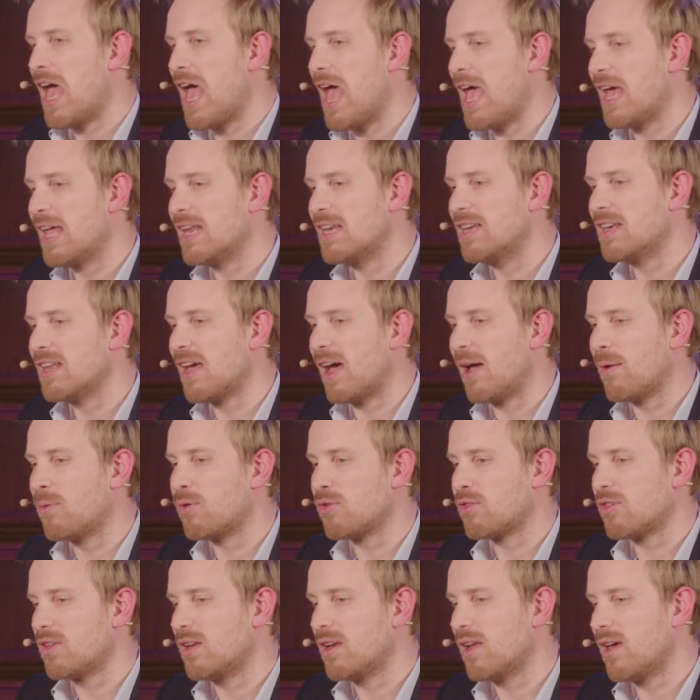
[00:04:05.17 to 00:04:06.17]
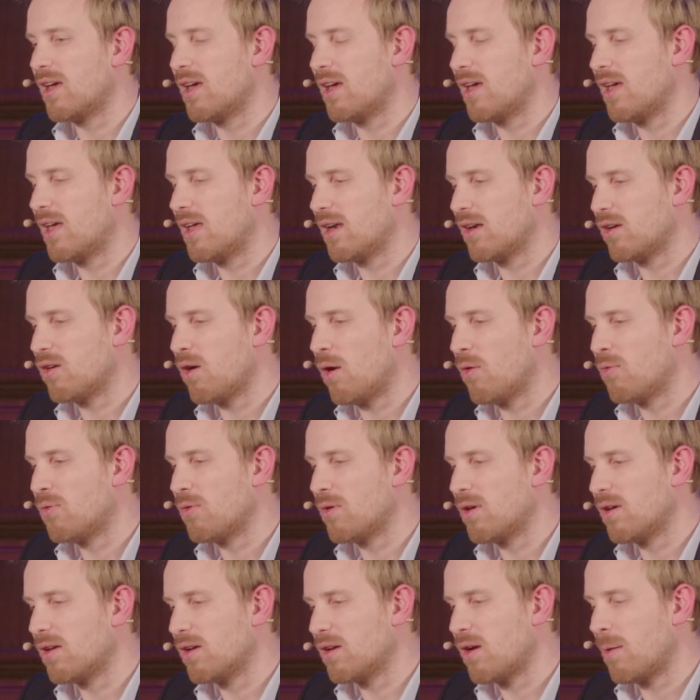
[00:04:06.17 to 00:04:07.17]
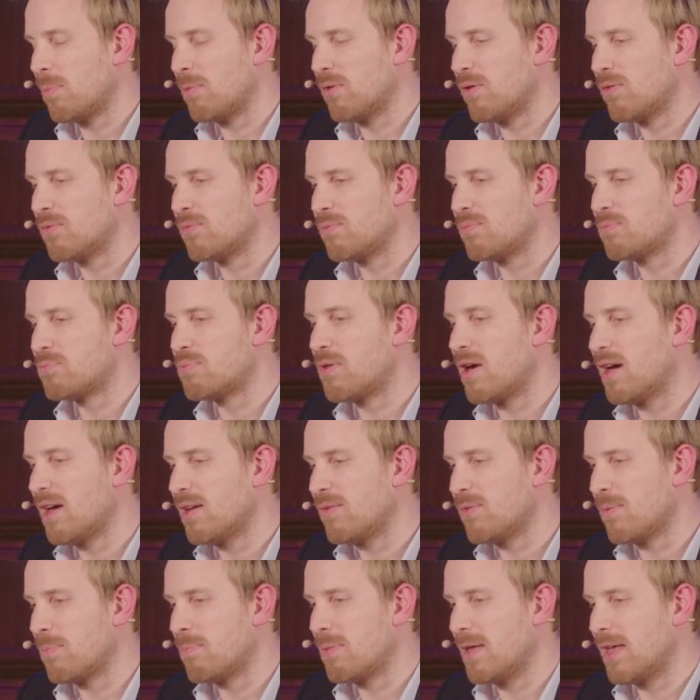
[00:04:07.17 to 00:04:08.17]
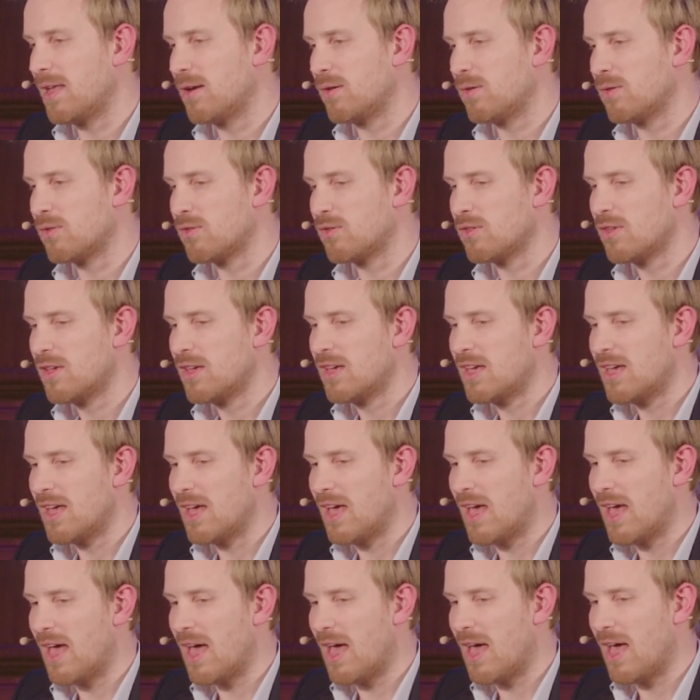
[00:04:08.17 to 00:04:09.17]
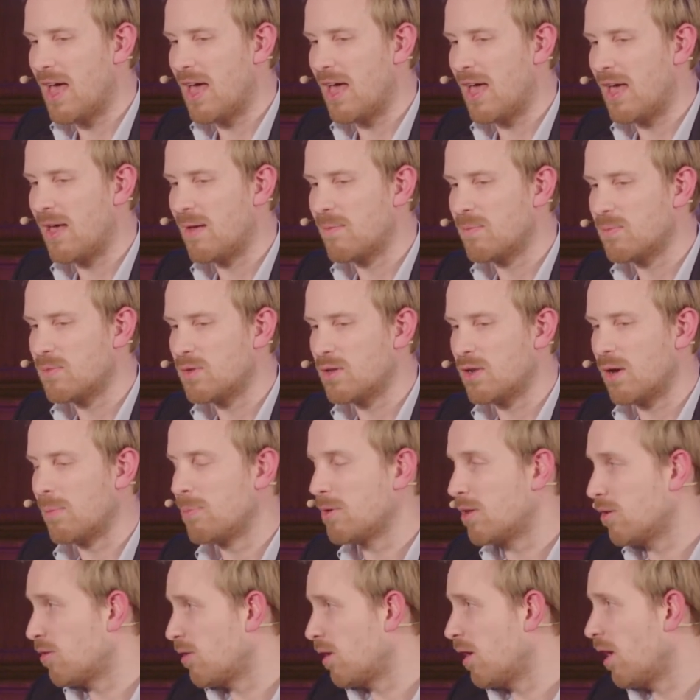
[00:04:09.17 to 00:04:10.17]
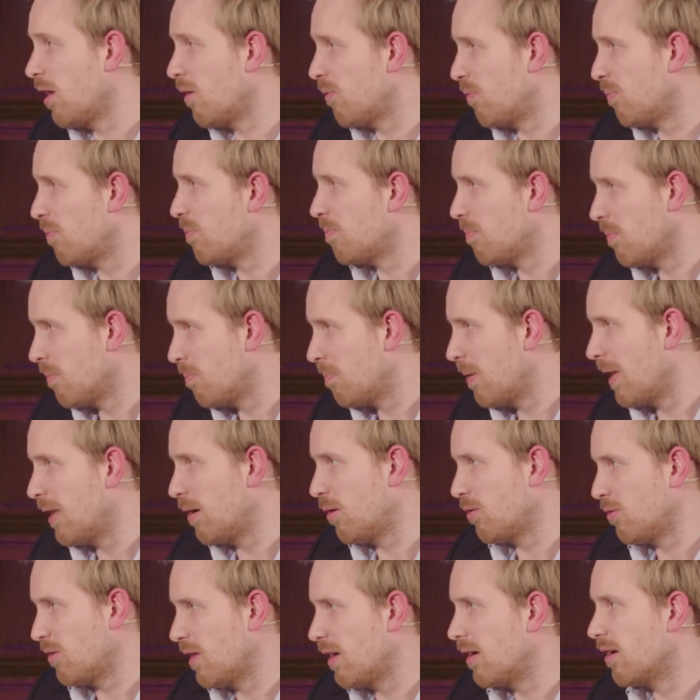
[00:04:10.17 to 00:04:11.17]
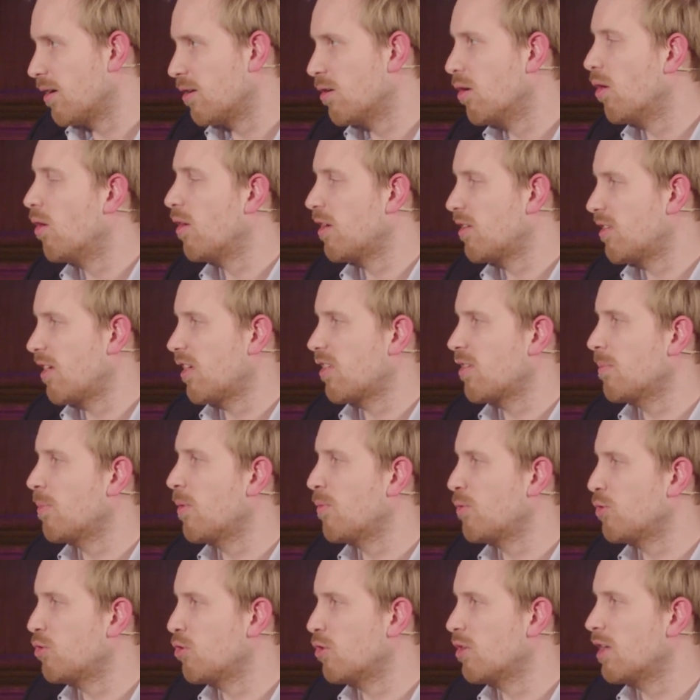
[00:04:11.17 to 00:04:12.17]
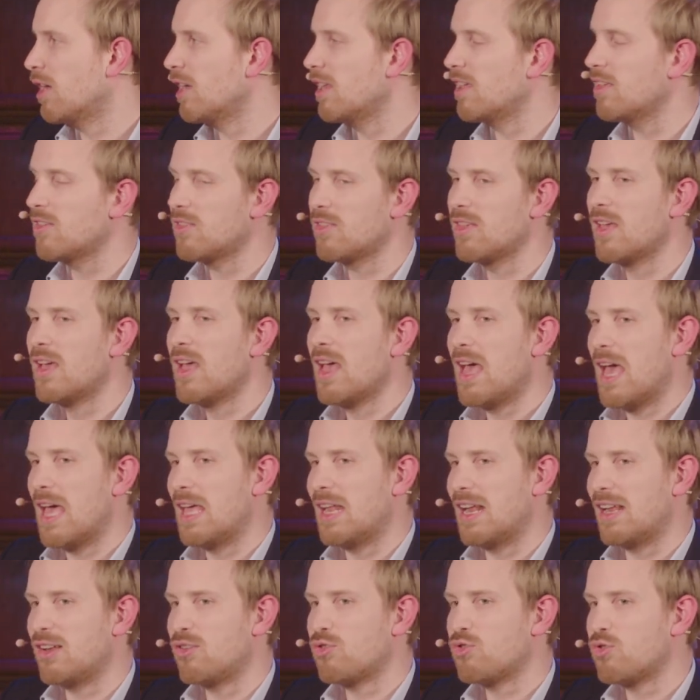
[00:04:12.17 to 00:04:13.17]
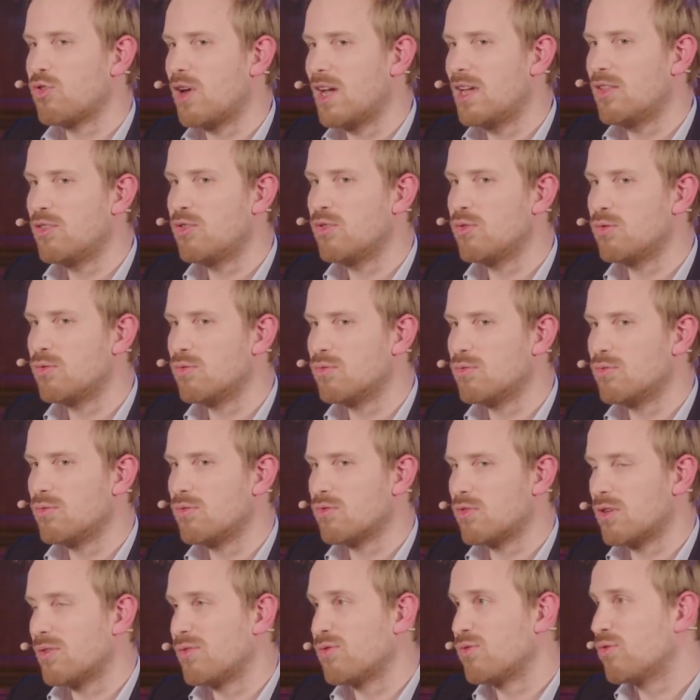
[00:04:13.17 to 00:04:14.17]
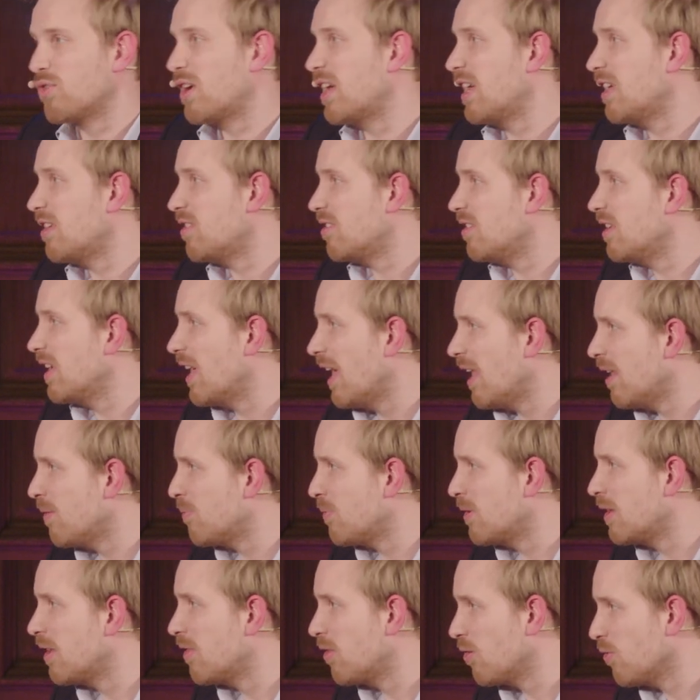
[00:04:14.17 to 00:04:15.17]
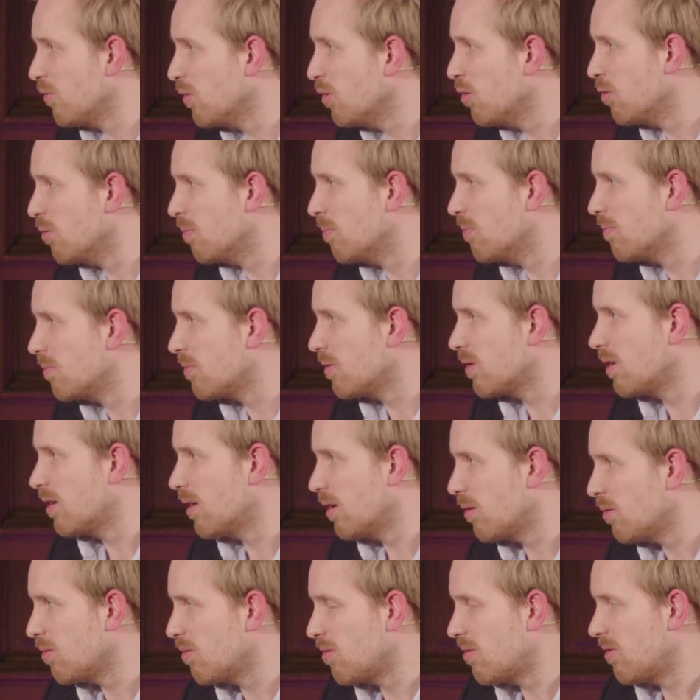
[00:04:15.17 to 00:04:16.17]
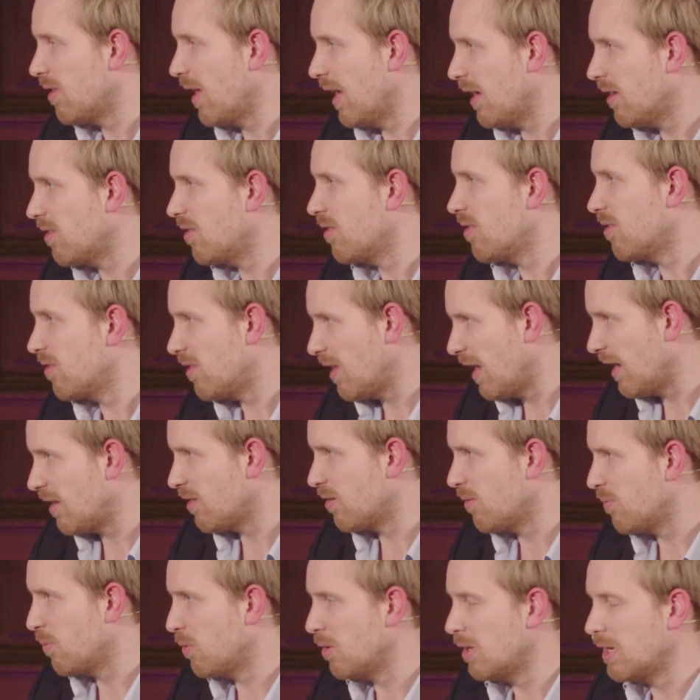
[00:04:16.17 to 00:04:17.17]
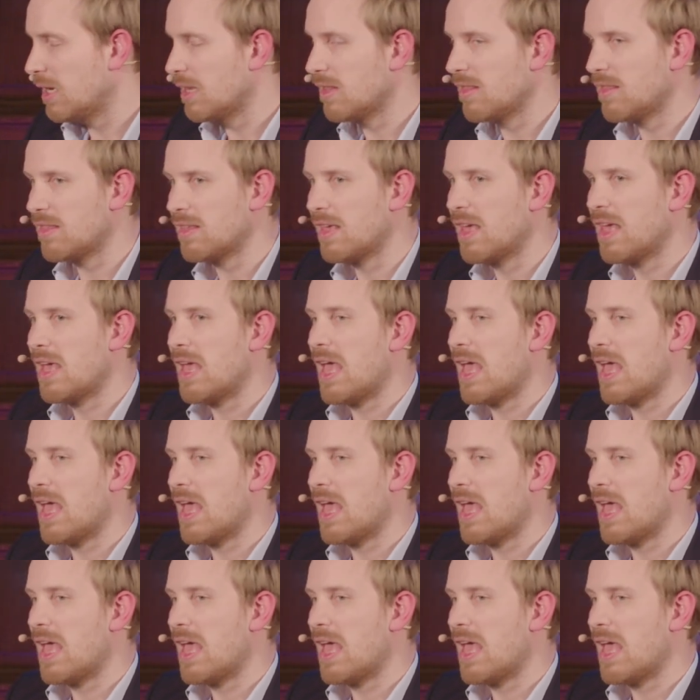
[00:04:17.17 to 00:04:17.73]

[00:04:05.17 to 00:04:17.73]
And I was in a couple of private panels, you know, because a lot of panels there are not accessible for journalists. And I tried to sort of raise the elephant in the room, you know, taxes, tax avoidance.